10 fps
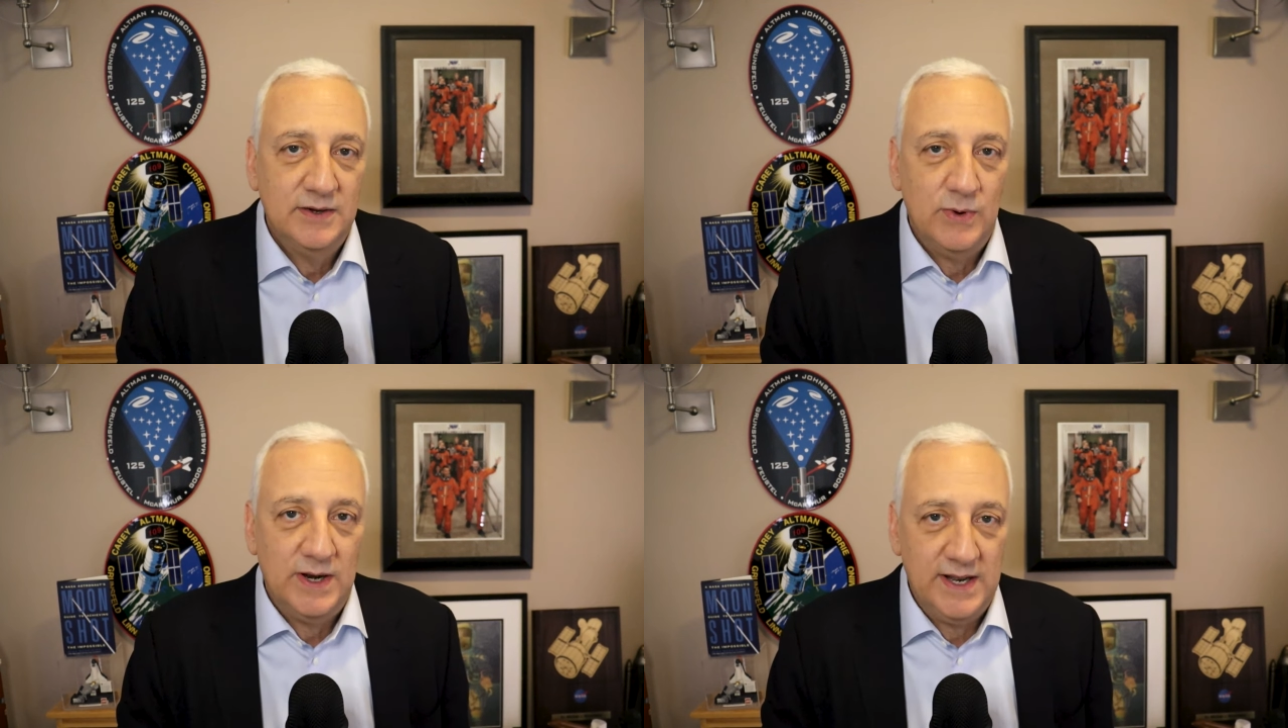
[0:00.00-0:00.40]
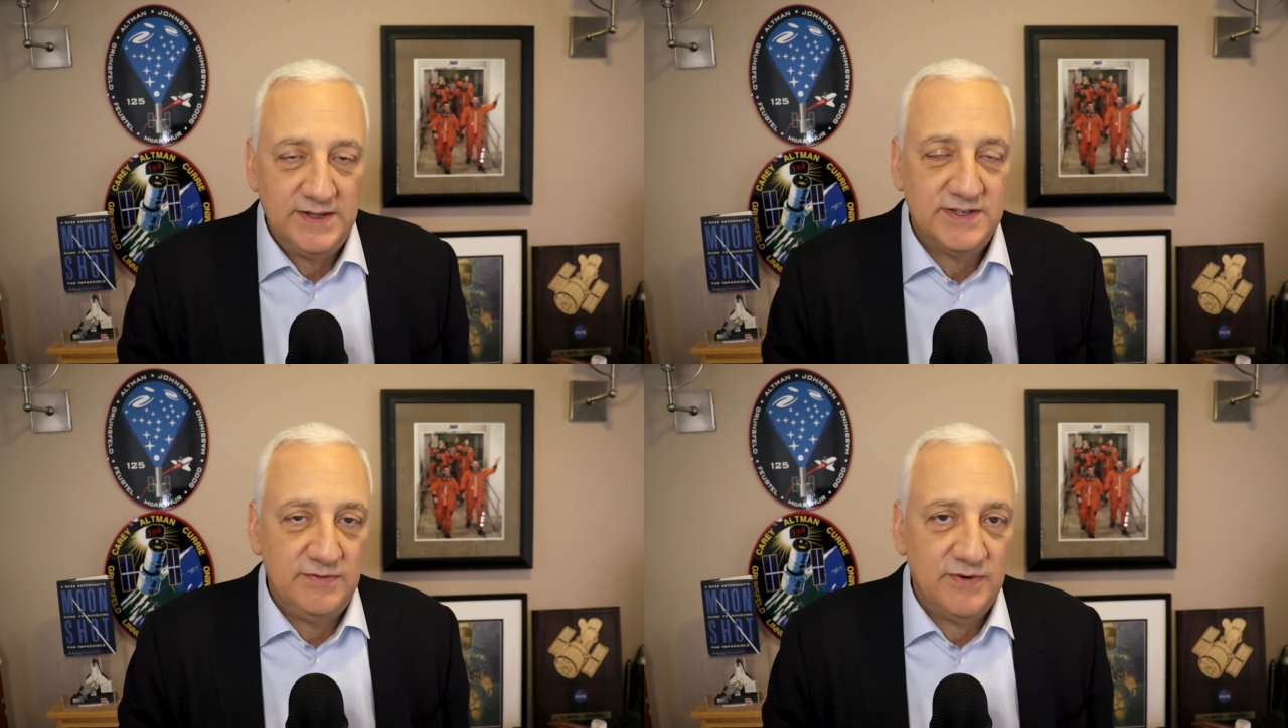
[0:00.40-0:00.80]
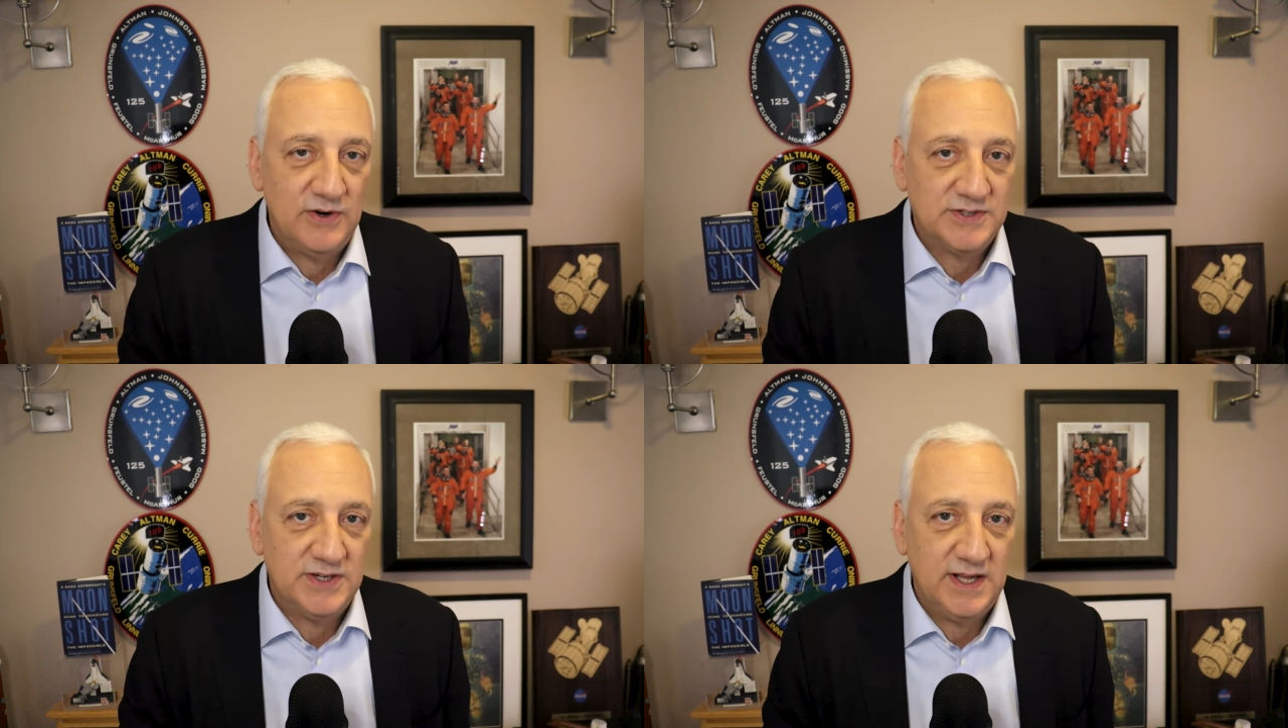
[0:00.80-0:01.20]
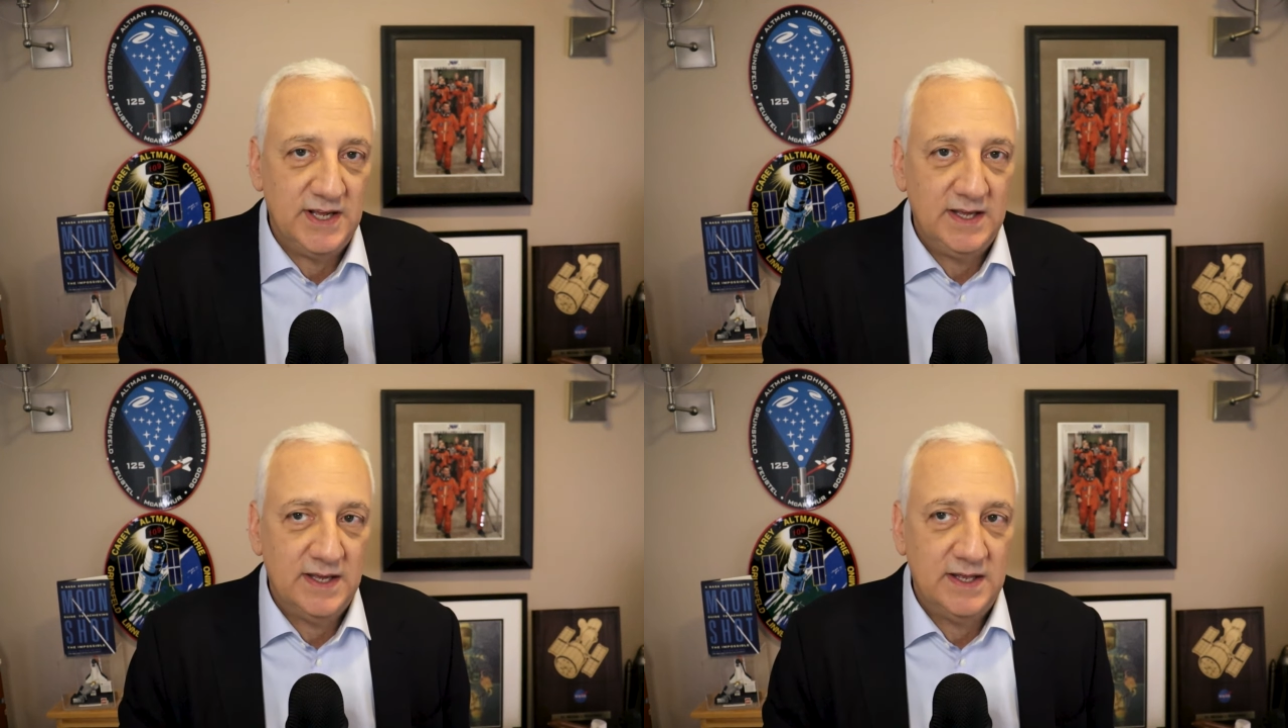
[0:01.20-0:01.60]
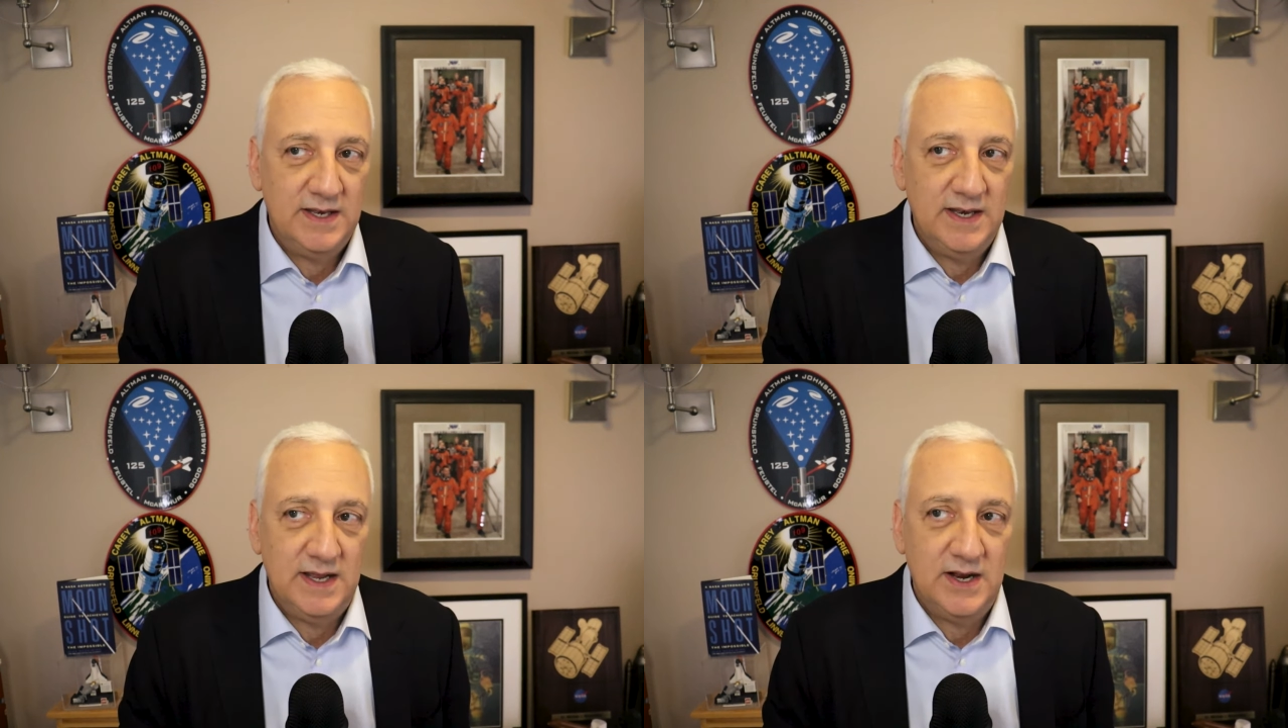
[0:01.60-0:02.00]
when it hits adversity
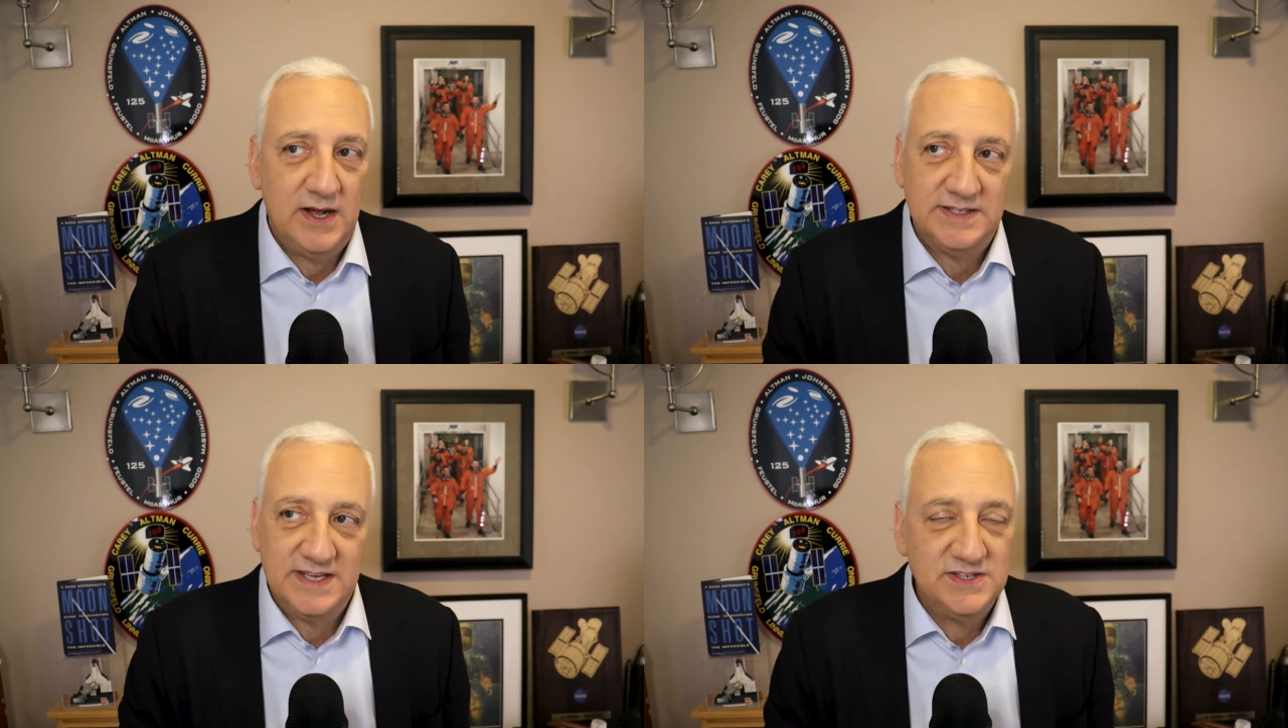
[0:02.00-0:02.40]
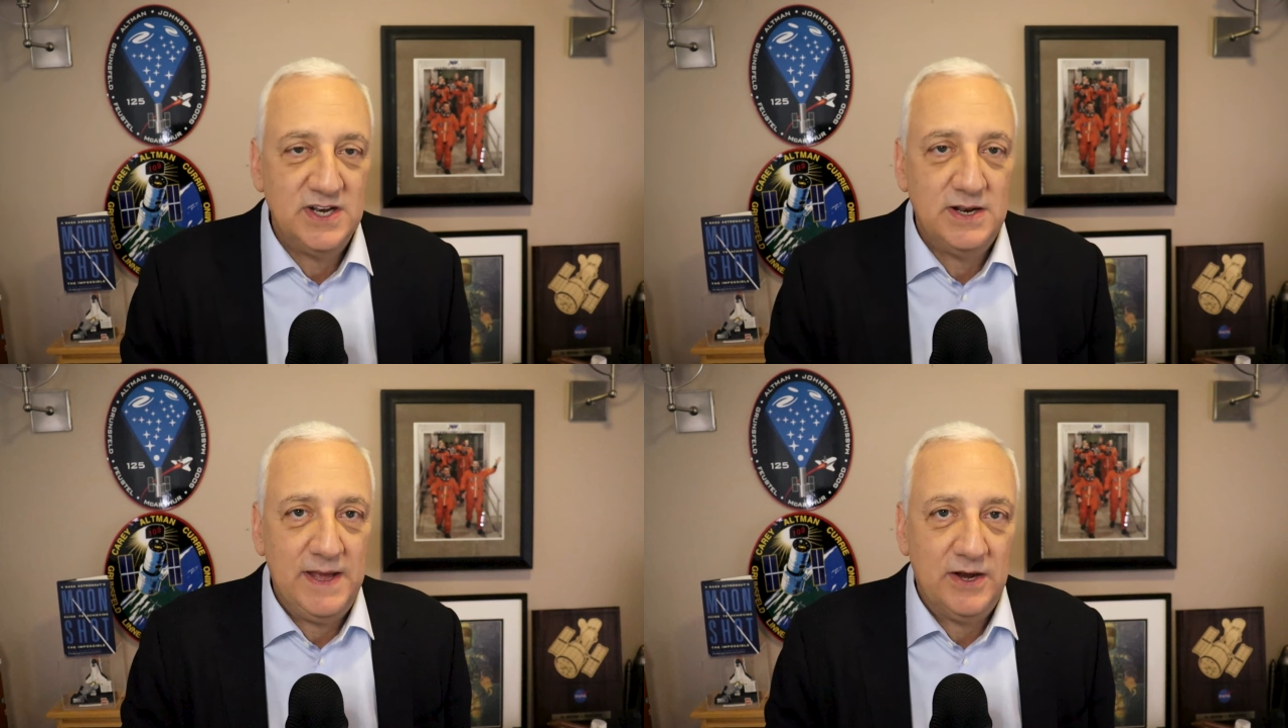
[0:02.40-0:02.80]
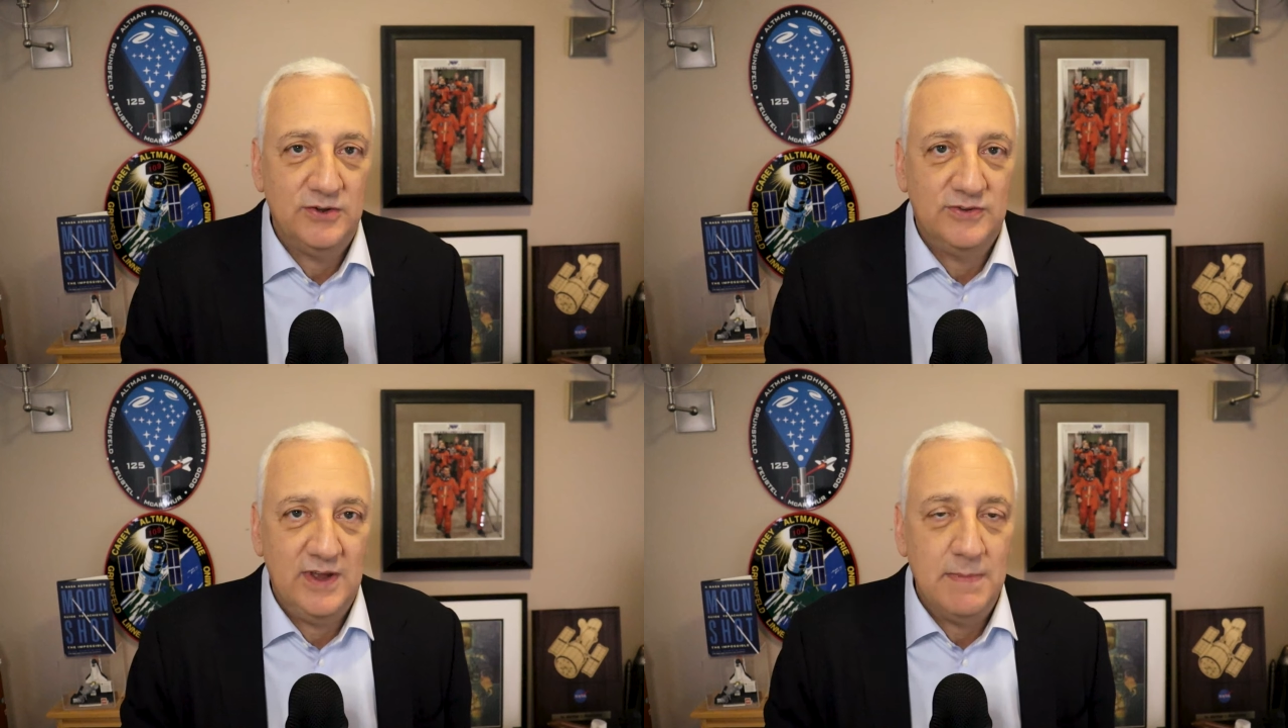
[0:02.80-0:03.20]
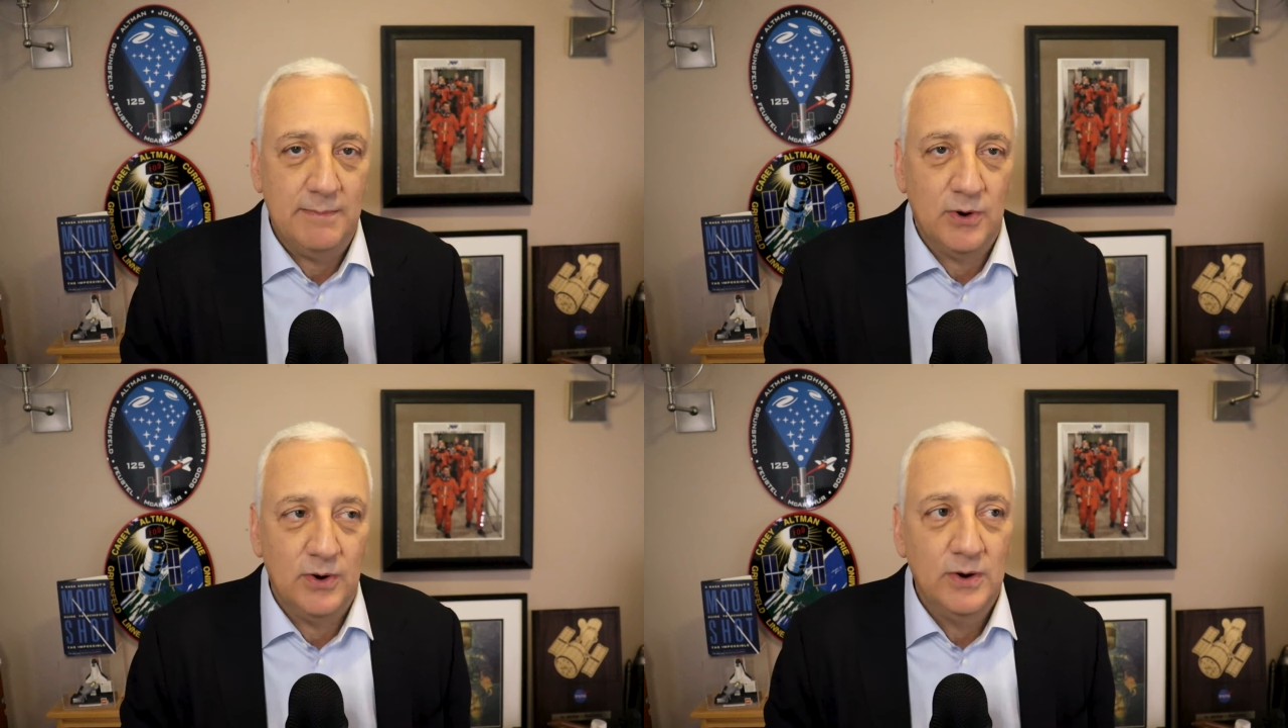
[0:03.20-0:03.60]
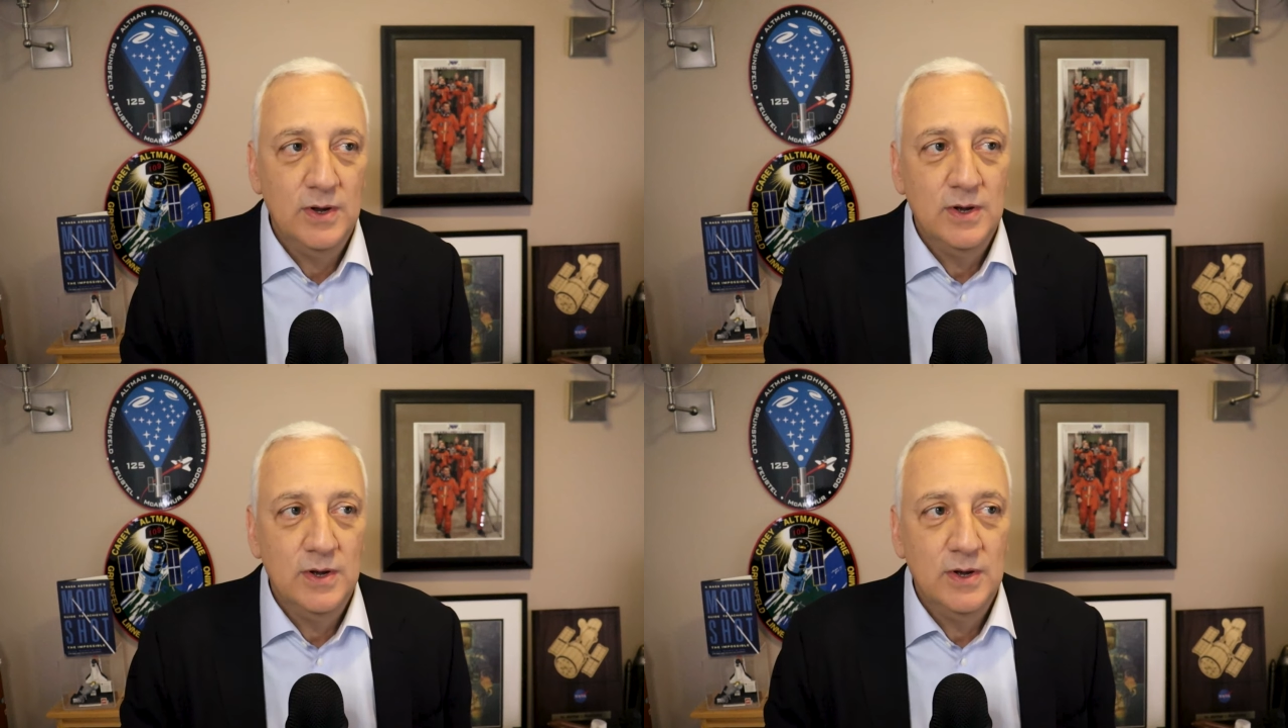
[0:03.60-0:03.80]
you know, it's easy to be a good team member